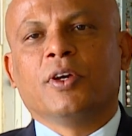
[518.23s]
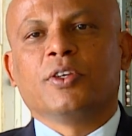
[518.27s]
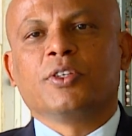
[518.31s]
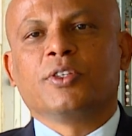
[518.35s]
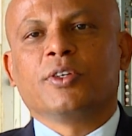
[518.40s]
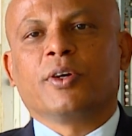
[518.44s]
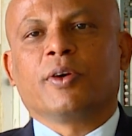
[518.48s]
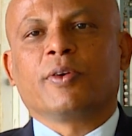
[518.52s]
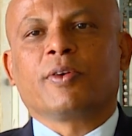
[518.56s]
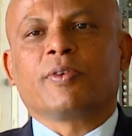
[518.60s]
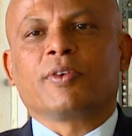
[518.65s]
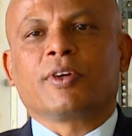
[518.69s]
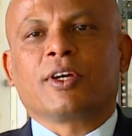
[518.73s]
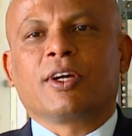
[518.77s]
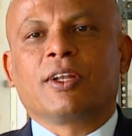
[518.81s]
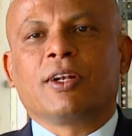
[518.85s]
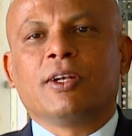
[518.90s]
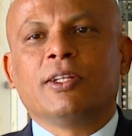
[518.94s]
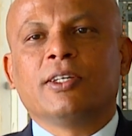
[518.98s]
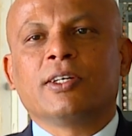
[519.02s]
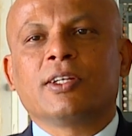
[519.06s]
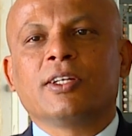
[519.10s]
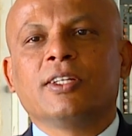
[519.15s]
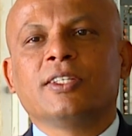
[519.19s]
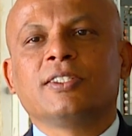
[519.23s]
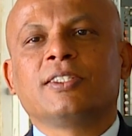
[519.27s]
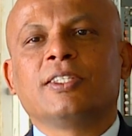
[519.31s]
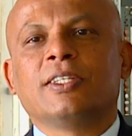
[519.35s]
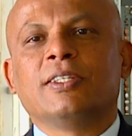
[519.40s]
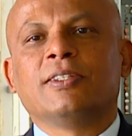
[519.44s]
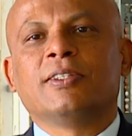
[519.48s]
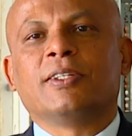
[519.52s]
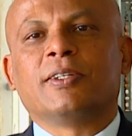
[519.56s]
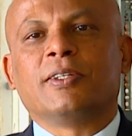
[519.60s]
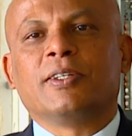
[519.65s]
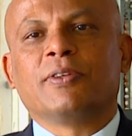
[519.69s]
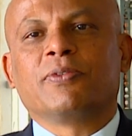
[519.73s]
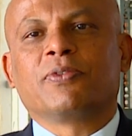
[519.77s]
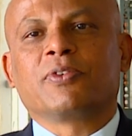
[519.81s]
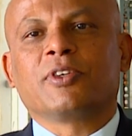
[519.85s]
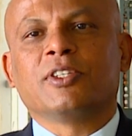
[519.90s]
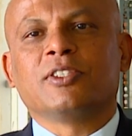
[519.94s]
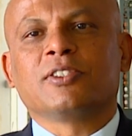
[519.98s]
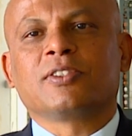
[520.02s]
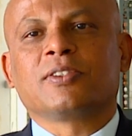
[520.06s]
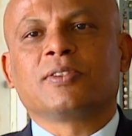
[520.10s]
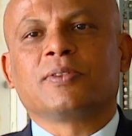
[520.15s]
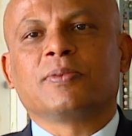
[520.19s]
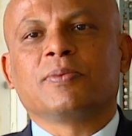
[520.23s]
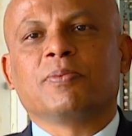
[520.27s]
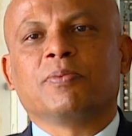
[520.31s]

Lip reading: you have clearly seen the difference